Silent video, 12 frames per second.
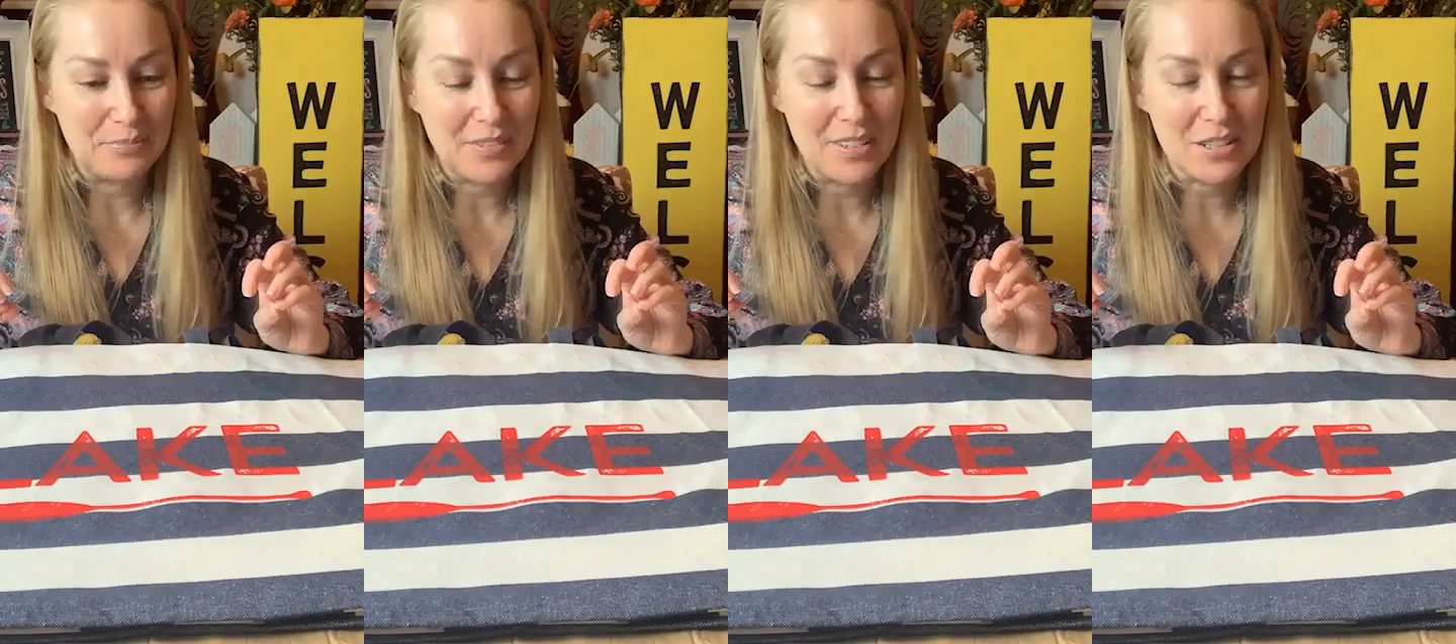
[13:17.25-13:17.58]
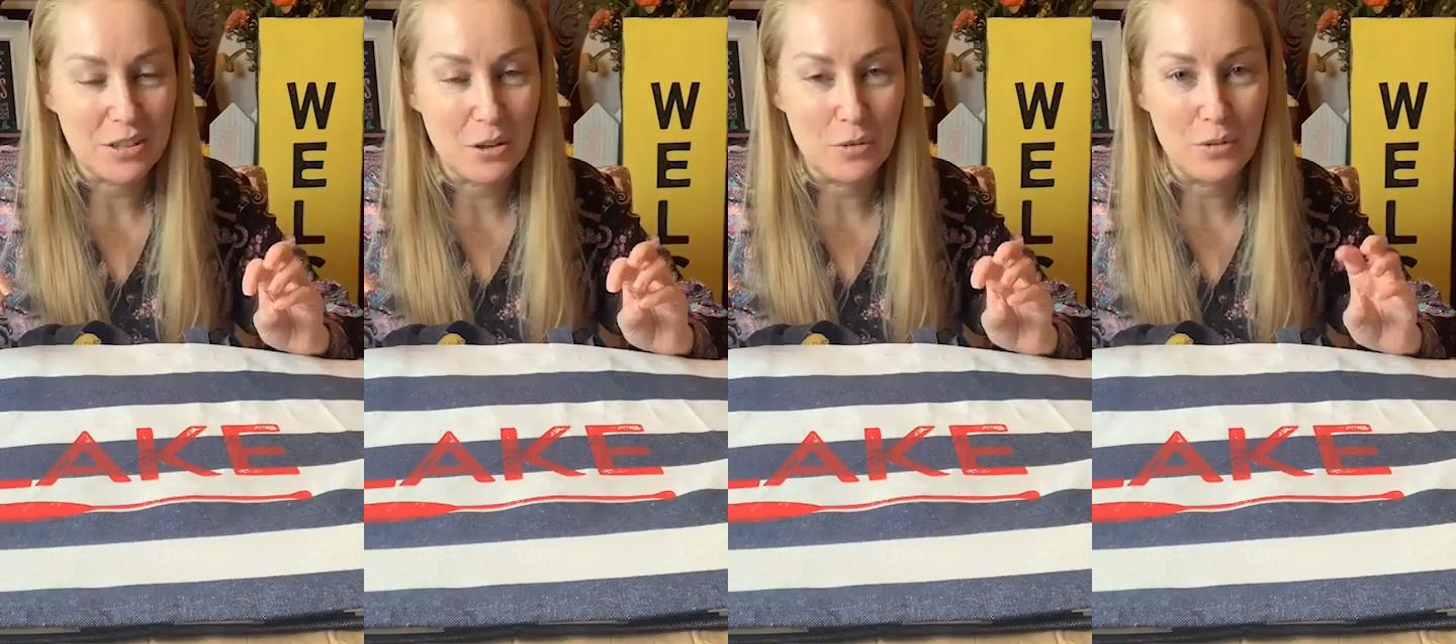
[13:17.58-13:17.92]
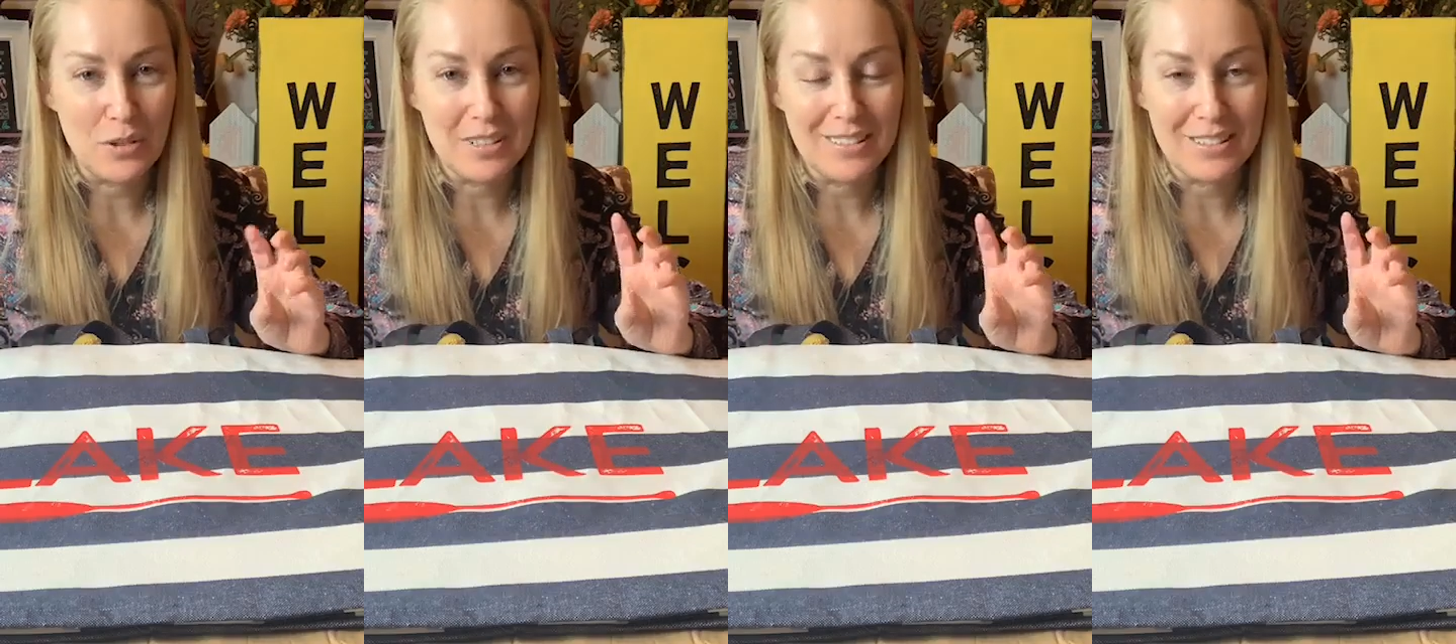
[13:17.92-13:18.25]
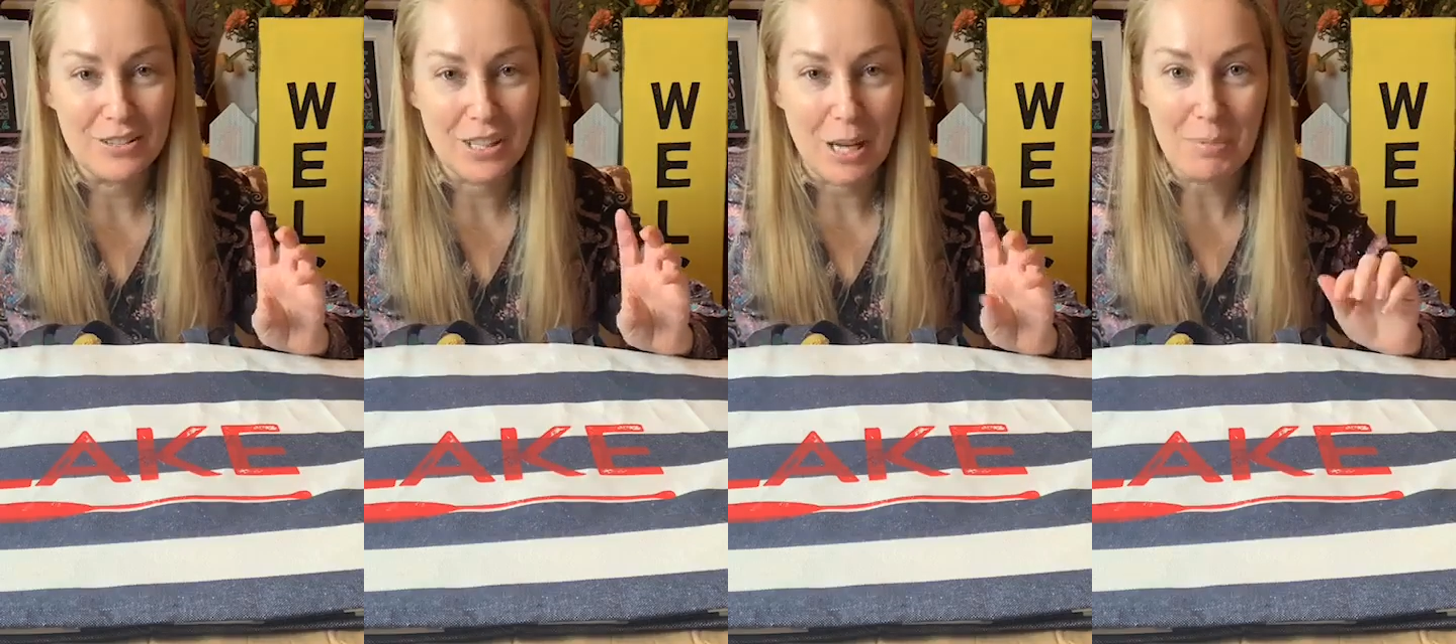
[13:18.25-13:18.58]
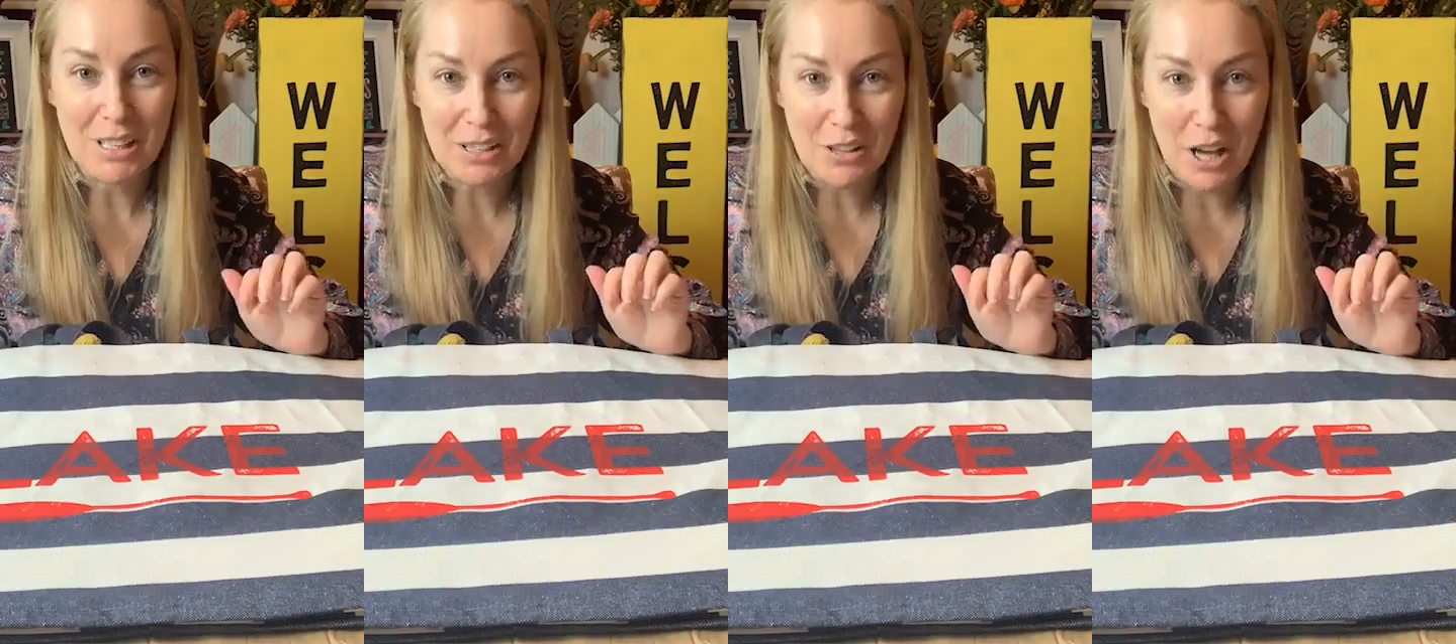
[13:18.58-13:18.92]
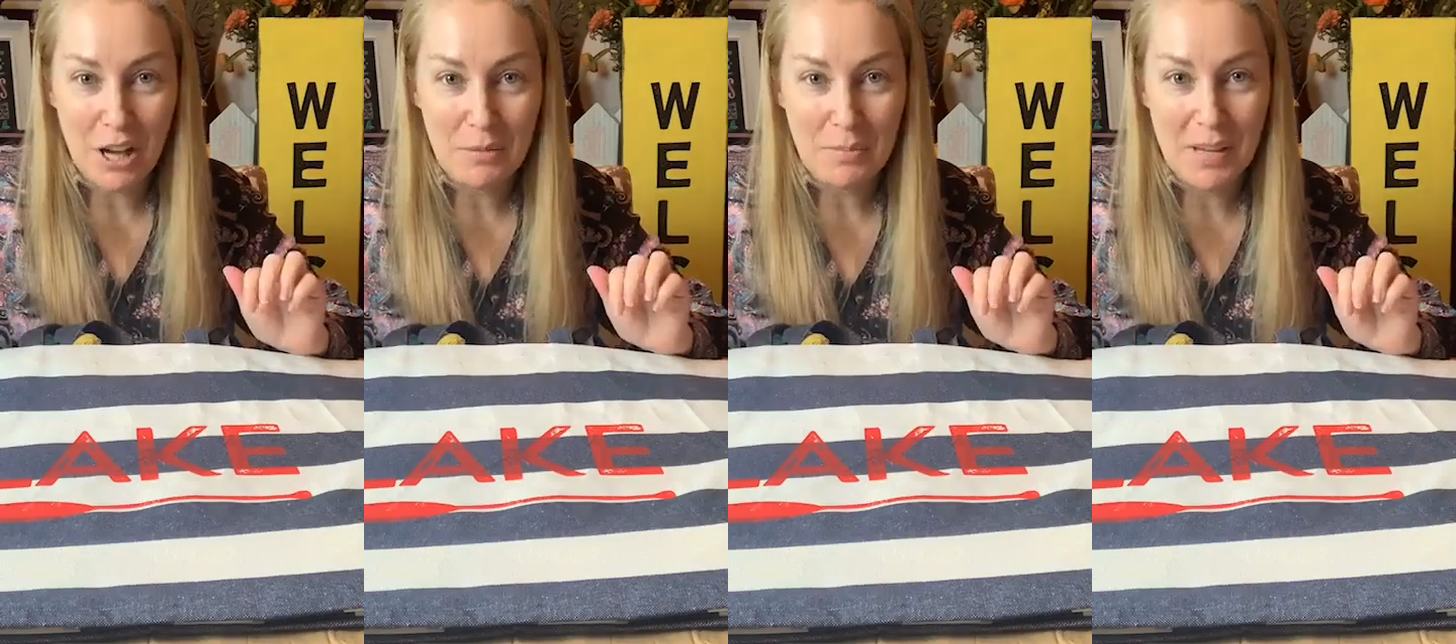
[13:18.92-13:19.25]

So type in club.